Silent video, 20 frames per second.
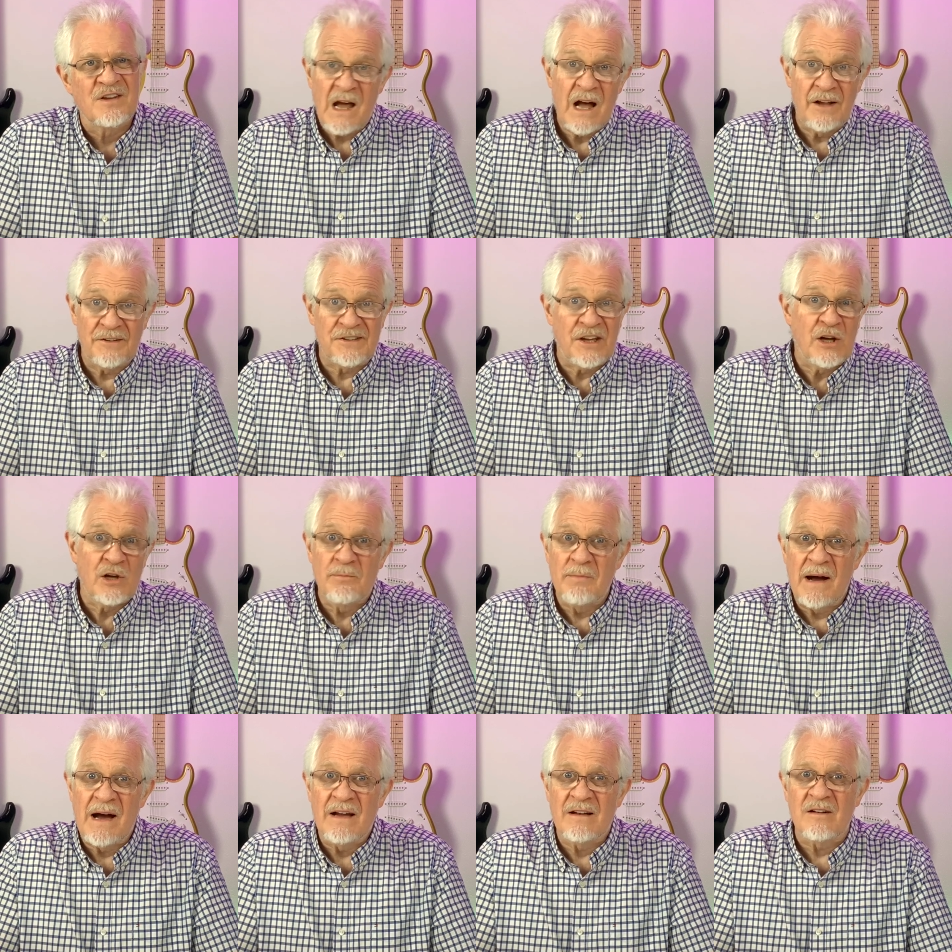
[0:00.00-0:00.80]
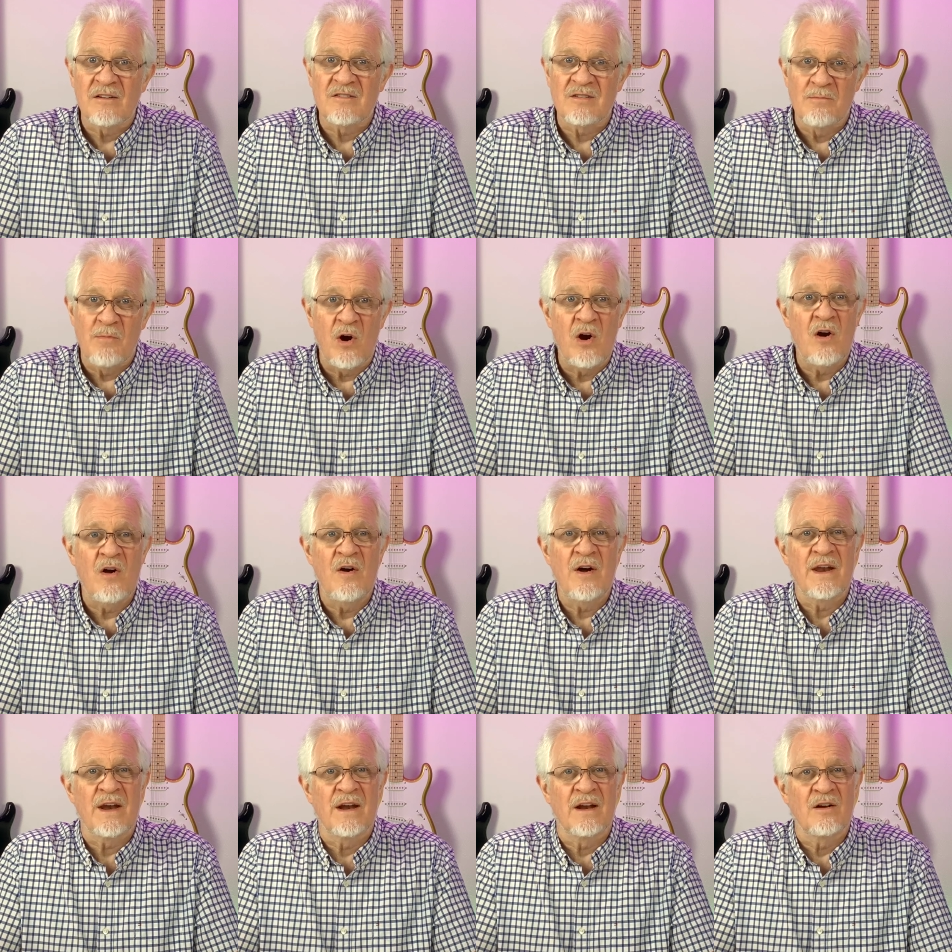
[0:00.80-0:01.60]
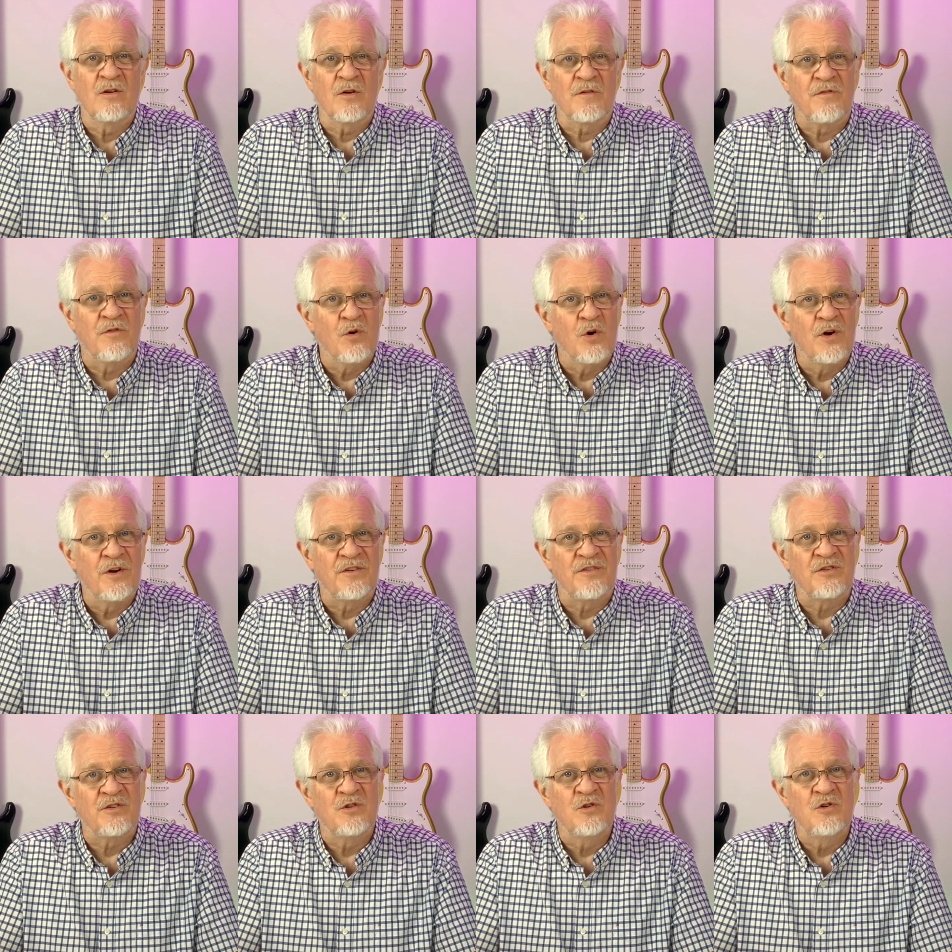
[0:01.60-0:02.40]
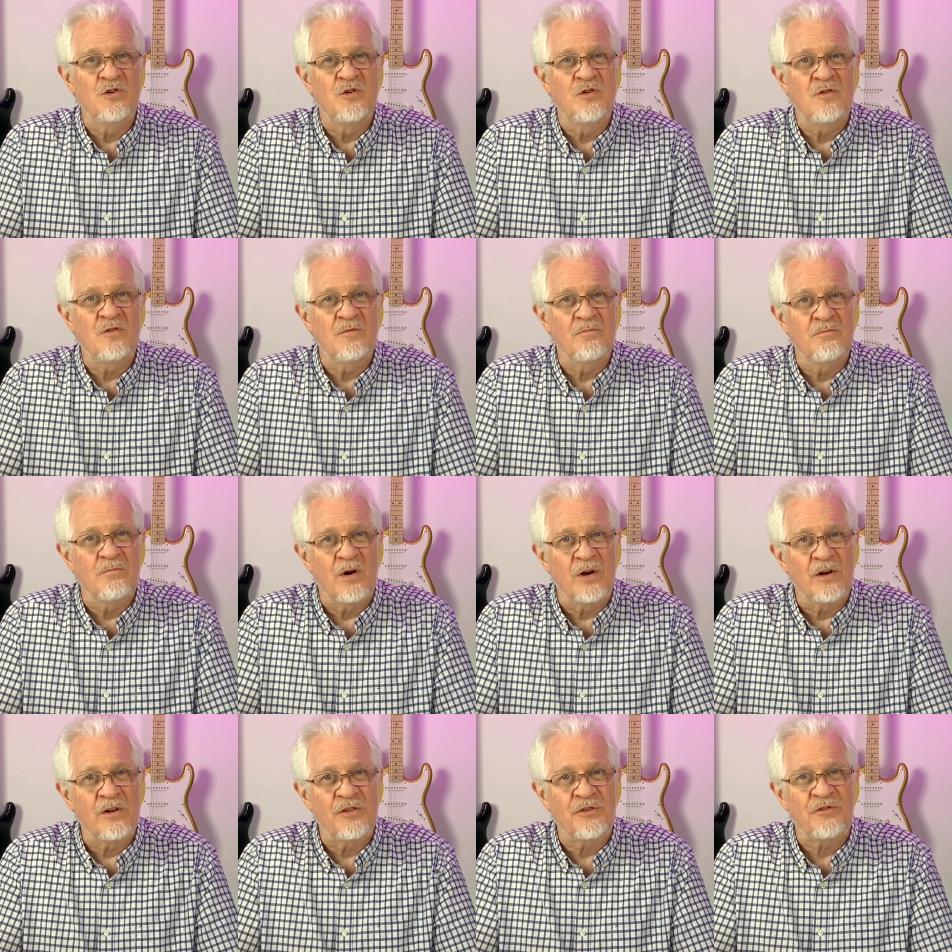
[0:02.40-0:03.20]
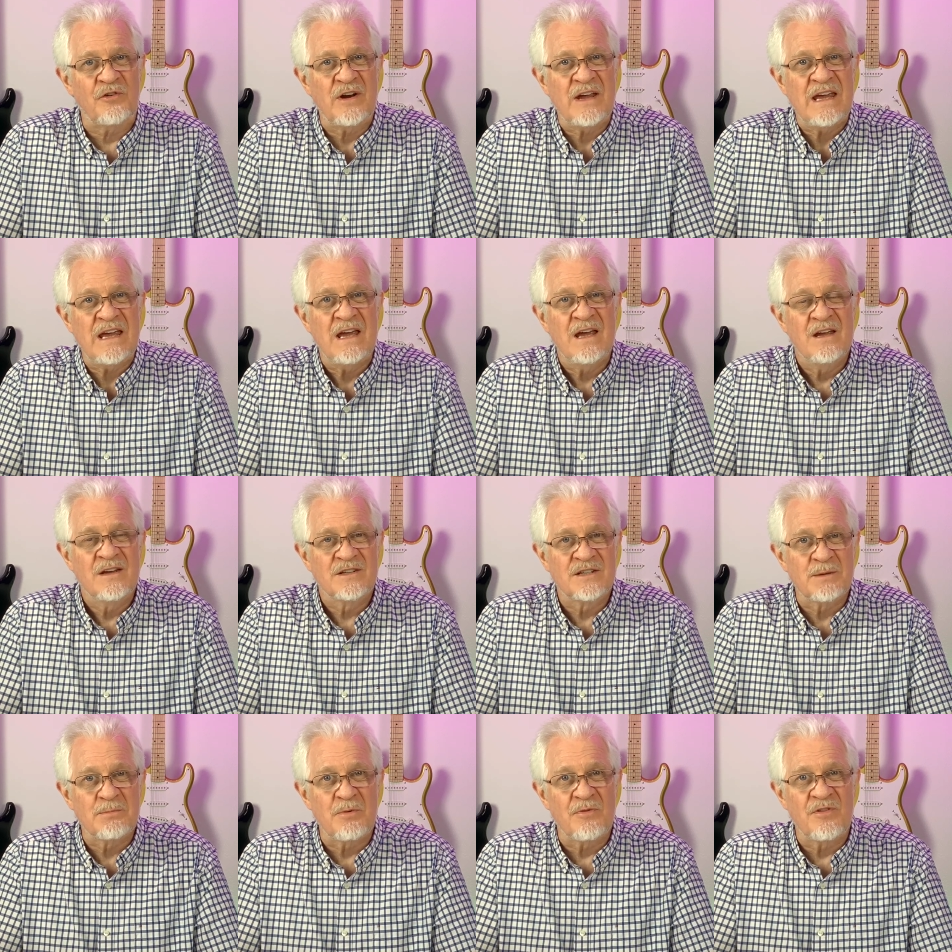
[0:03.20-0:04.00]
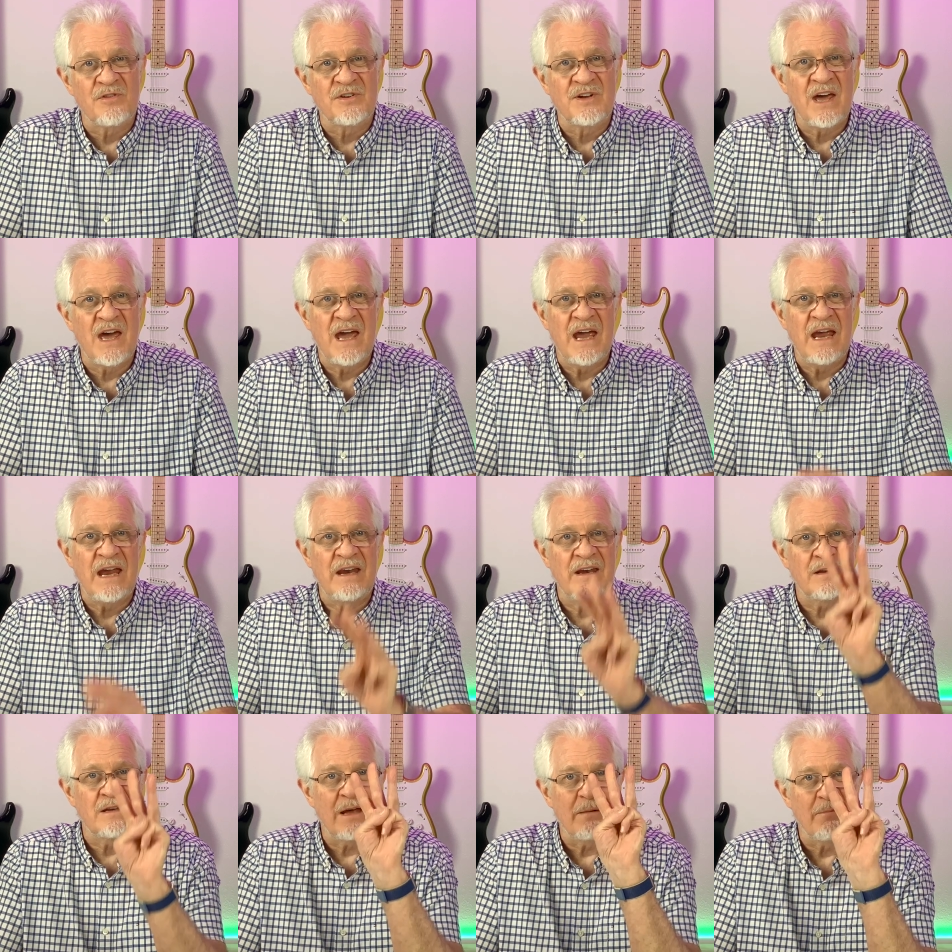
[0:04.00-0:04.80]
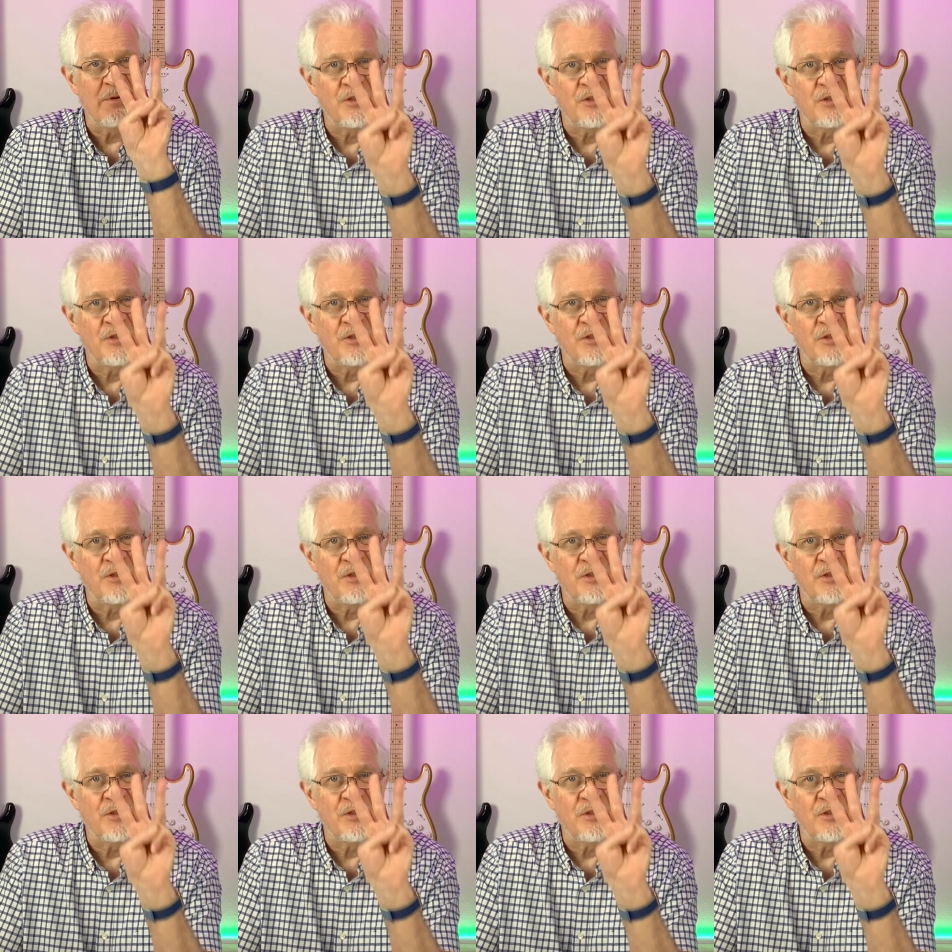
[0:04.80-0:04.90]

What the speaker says: I'll say goodbye until tomorrow, and I look forward to Model 3 tip of the day number